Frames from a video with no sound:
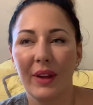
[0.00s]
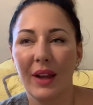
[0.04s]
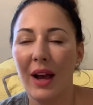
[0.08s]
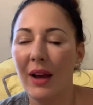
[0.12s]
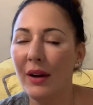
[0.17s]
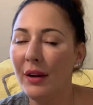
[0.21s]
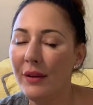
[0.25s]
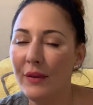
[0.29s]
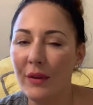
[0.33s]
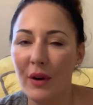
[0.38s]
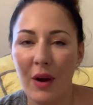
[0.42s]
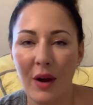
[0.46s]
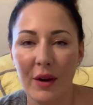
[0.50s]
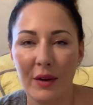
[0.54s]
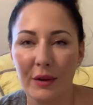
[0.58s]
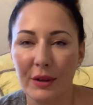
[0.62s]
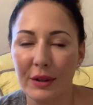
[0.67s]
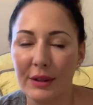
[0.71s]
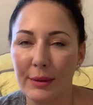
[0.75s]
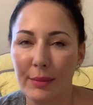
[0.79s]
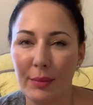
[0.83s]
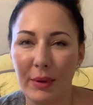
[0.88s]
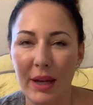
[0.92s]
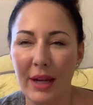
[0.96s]
I don't even know how to
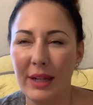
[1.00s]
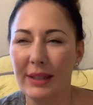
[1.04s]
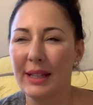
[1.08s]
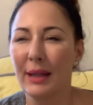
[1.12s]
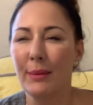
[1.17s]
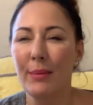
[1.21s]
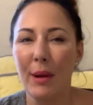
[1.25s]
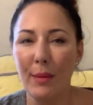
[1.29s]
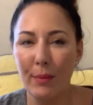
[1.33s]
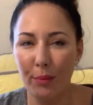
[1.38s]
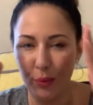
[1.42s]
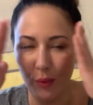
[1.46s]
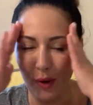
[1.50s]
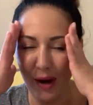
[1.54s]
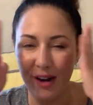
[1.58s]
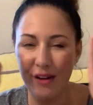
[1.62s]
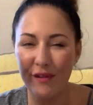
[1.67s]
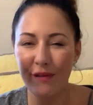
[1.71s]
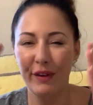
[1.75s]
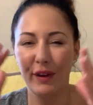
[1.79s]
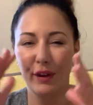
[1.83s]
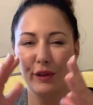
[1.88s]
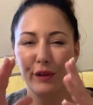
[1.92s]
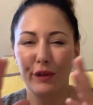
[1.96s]
explain it. It's like my
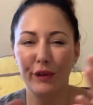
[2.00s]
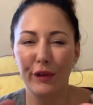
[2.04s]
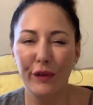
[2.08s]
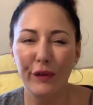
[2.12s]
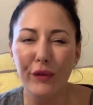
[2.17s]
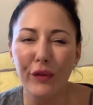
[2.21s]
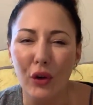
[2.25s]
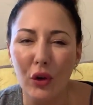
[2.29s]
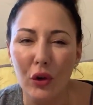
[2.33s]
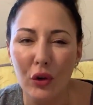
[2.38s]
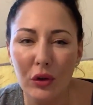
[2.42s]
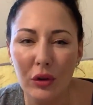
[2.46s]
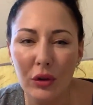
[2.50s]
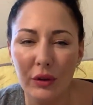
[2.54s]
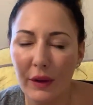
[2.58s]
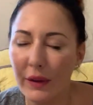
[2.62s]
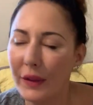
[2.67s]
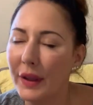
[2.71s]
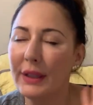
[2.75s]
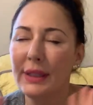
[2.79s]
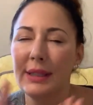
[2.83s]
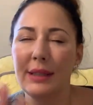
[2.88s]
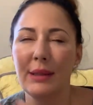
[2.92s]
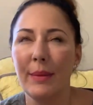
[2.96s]
brain felt full.
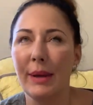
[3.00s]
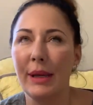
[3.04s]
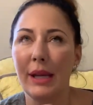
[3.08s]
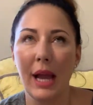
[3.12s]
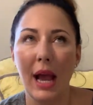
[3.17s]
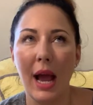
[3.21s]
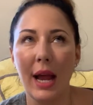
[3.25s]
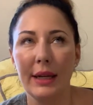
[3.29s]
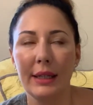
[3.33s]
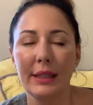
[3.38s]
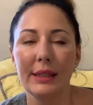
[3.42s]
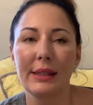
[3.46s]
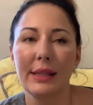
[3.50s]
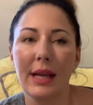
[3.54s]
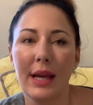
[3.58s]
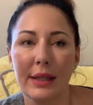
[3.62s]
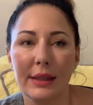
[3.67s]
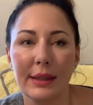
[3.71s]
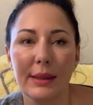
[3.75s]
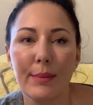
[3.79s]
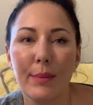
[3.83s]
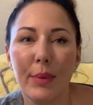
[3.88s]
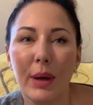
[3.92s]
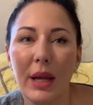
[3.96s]
That doesn't make any
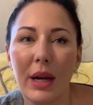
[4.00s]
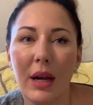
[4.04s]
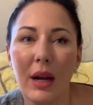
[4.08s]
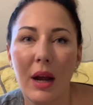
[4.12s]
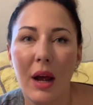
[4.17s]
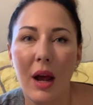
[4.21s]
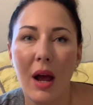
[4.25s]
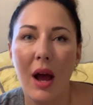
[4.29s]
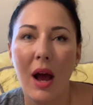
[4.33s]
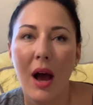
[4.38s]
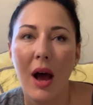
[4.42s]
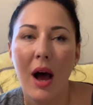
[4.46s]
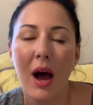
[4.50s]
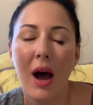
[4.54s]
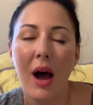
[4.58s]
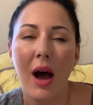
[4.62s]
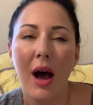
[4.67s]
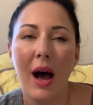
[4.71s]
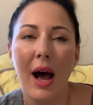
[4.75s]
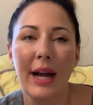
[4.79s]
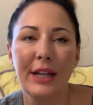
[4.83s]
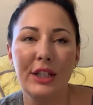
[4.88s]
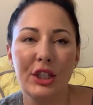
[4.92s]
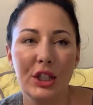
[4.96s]
sense, but
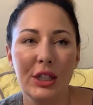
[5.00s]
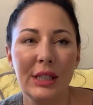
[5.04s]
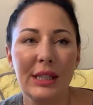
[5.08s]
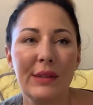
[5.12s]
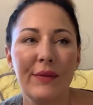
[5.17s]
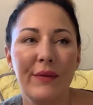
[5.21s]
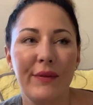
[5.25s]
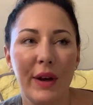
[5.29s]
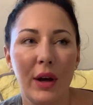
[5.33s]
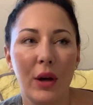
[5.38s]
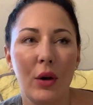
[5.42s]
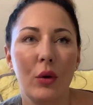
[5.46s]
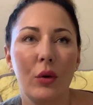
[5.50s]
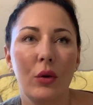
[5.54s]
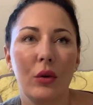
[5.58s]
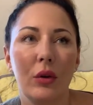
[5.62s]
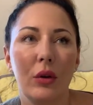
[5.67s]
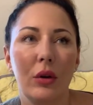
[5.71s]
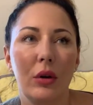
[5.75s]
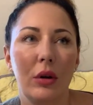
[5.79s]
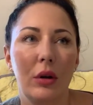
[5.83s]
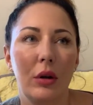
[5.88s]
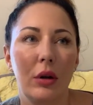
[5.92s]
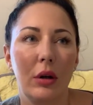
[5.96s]
I just felt
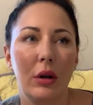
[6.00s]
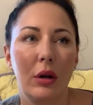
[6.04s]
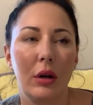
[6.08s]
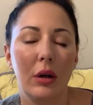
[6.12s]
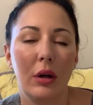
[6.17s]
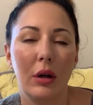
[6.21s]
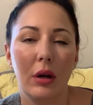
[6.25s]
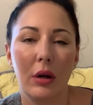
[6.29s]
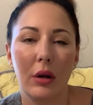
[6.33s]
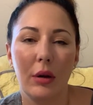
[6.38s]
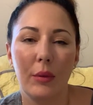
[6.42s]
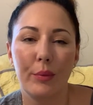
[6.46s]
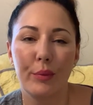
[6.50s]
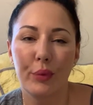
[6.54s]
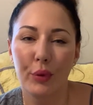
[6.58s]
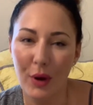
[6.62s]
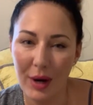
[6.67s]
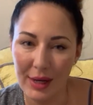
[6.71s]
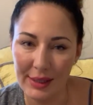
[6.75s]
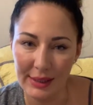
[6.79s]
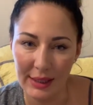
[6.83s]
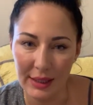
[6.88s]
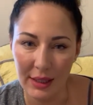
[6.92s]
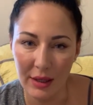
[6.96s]

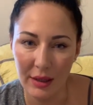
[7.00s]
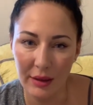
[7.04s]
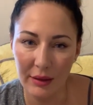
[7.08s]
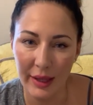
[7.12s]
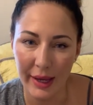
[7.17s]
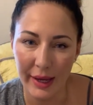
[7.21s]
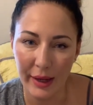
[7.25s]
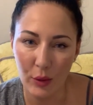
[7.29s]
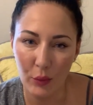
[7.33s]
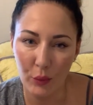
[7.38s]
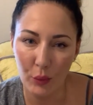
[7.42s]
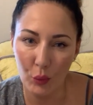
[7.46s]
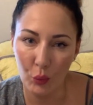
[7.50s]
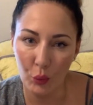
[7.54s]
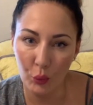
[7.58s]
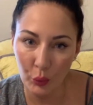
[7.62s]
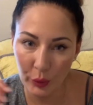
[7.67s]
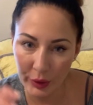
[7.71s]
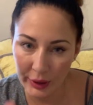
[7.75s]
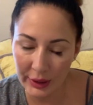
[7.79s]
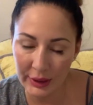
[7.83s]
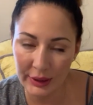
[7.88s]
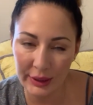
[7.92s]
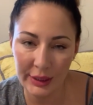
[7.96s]
present, like
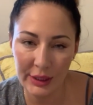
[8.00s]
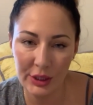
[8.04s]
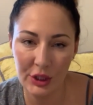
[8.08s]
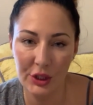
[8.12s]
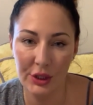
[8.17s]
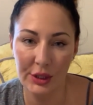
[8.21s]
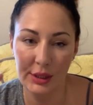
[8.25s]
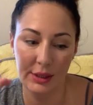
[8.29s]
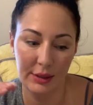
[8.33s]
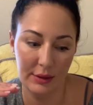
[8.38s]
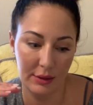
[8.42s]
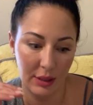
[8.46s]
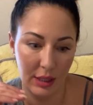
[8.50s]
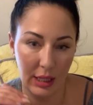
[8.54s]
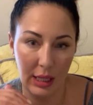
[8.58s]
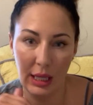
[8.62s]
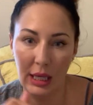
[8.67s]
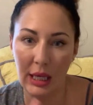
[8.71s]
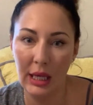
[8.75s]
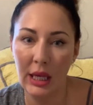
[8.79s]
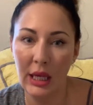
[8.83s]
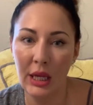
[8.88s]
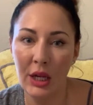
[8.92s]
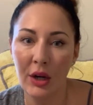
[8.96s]
really just
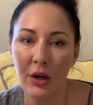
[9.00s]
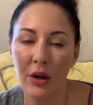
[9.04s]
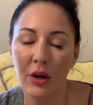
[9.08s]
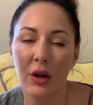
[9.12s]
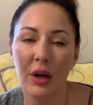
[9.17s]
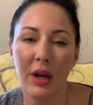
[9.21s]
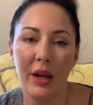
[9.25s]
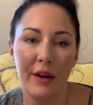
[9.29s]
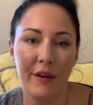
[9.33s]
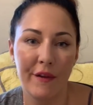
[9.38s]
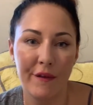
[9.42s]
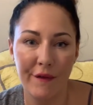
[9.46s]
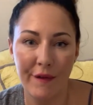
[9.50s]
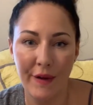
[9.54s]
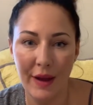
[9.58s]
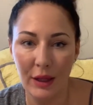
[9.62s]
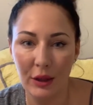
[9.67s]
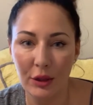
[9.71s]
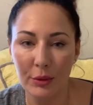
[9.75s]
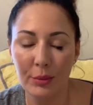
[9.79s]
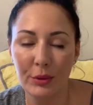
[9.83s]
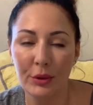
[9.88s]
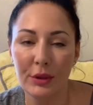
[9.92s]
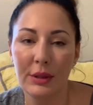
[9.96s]
here and
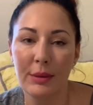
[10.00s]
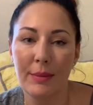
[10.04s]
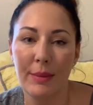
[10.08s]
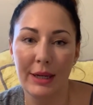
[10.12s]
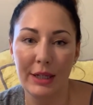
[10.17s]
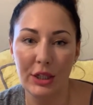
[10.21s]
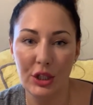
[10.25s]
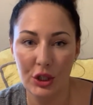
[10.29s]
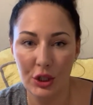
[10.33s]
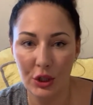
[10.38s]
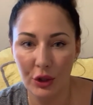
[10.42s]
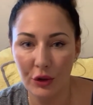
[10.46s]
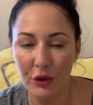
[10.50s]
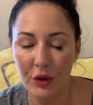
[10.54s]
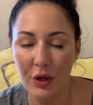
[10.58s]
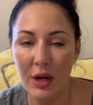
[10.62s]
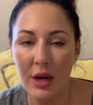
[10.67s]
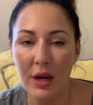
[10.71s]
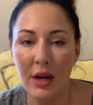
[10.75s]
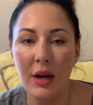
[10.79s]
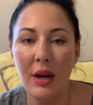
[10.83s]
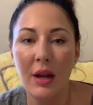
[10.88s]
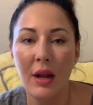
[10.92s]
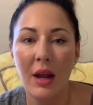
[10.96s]
available to my
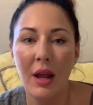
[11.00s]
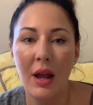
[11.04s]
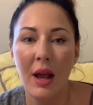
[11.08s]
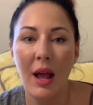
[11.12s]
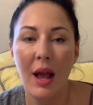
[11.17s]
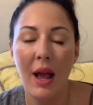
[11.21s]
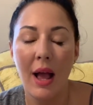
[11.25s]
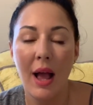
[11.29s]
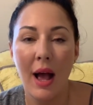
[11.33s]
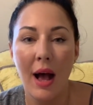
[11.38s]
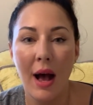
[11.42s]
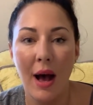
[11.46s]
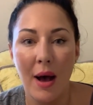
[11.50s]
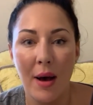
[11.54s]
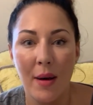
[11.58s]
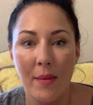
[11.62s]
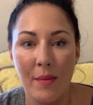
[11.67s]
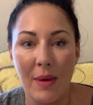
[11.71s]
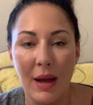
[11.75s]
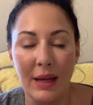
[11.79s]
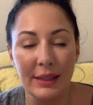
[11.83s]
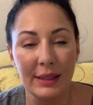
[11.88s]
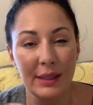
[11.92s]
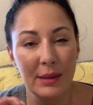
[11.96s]
children
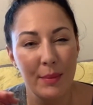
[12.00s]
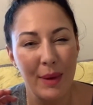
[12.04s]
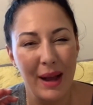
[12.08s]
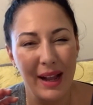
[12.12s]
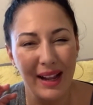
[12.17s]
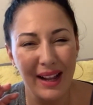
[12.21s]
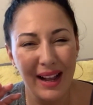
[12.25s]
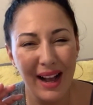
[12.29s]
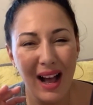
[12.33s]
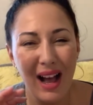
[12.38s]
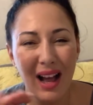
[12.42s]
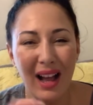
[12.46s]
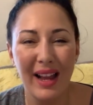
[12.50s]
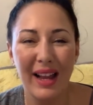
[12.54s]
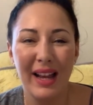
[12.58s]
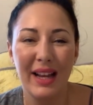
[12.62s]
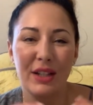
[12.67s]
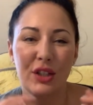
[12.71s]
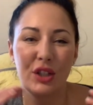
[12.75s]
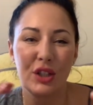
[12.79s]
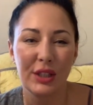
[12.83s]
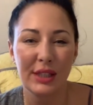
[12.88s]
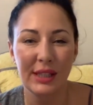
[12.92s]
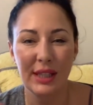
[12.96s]
and to my guy,
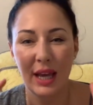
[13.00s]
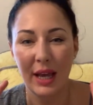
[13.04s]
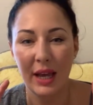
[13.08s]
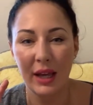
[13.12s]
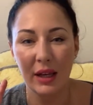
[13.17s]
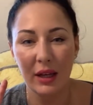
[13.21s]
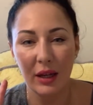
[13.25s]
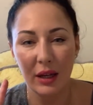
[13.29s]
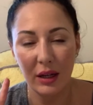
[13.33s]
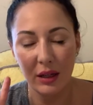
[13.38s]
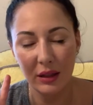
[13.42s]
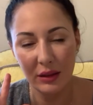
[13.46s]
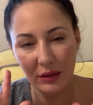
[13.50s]
and just like